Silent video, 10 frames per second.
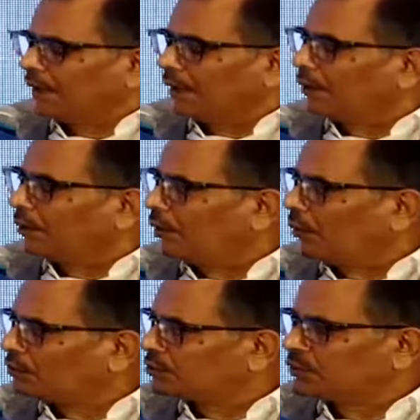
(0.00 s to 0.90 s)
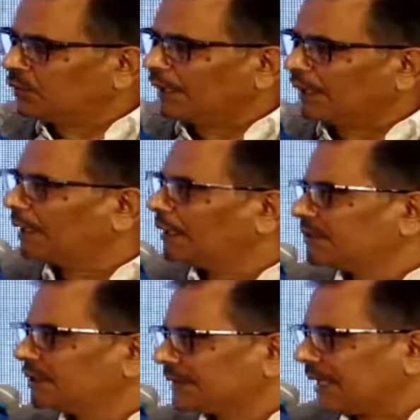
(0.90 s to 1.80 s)
loans to
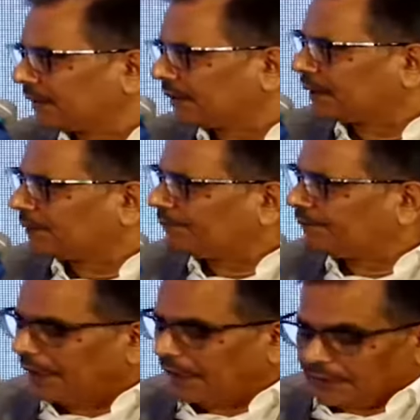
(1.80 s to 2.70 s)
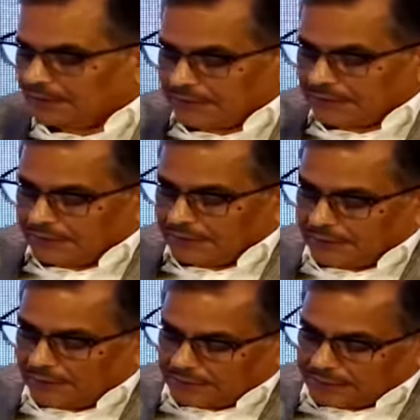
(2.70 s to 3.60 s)
agriculture sector,
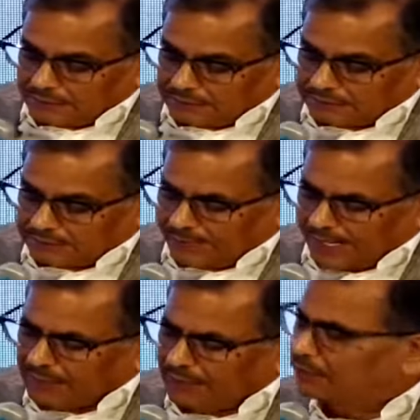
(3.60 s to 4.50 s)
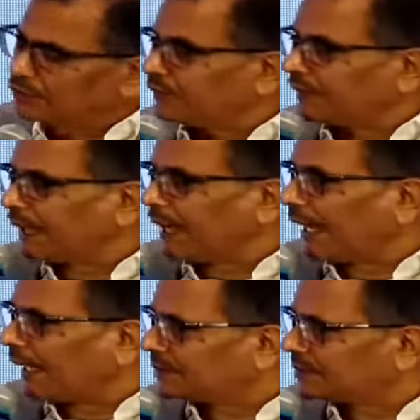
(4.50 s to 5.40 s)
the bad loans were the
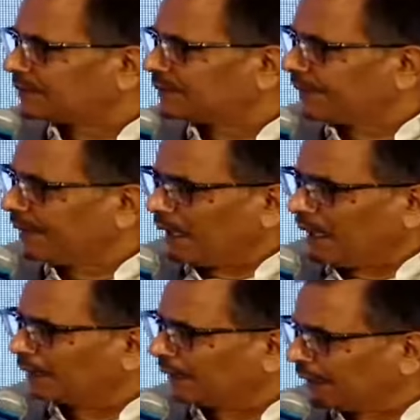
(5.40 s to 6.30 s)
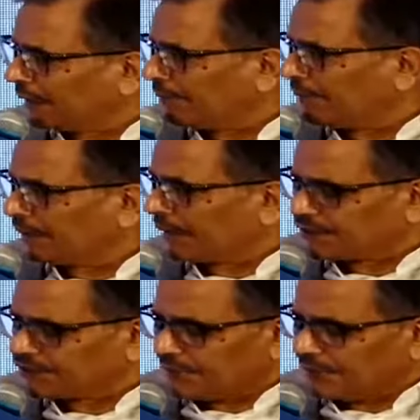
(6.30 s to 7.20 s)
highest, and then came
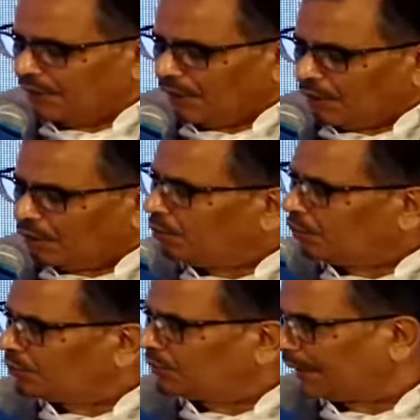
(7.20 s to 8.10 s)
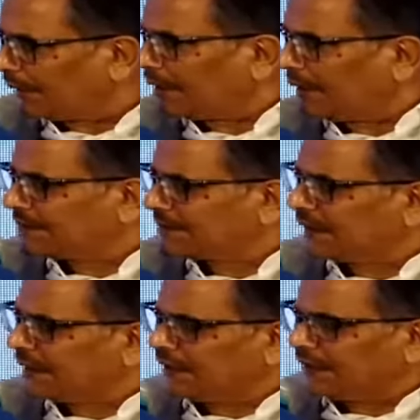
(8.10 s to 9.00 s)
industry. Do you think, is there
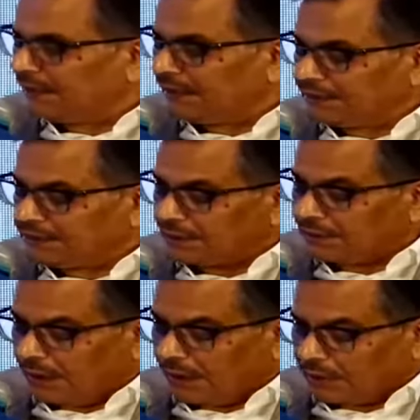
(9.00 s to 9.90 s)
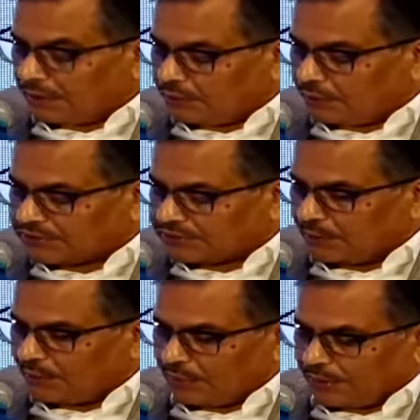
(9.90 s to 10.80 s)
a need to
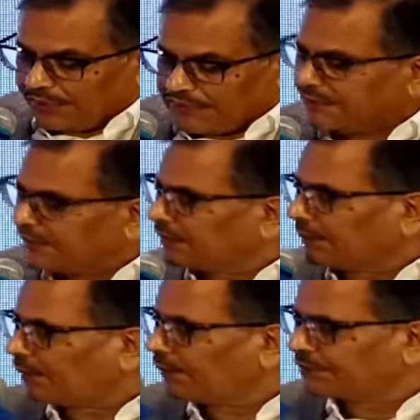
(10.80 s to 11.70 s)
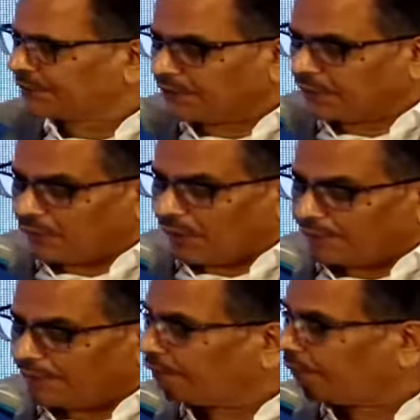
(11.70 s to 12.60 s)
explore raising the provision
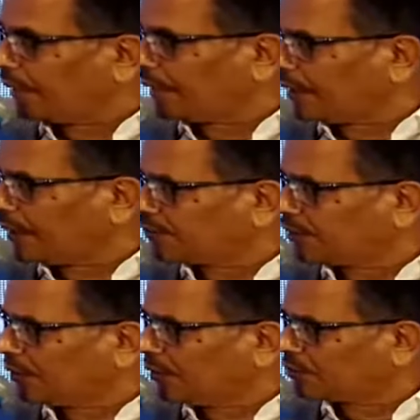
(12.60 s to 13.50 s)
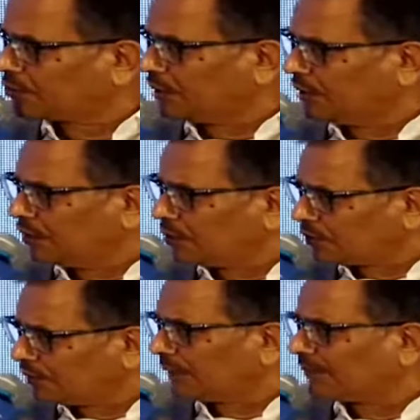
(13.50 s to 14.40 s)
requirement for agriculture loans so
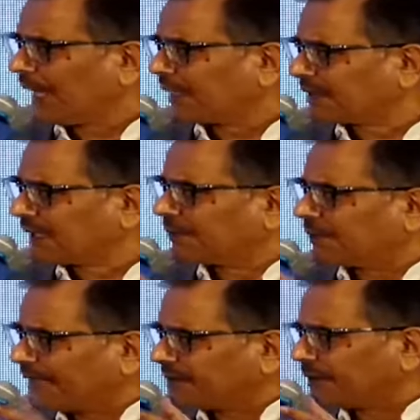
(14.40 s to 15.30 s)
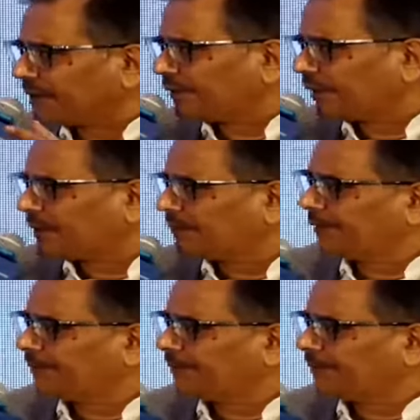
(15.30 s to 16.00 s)
that banks can price it effectively?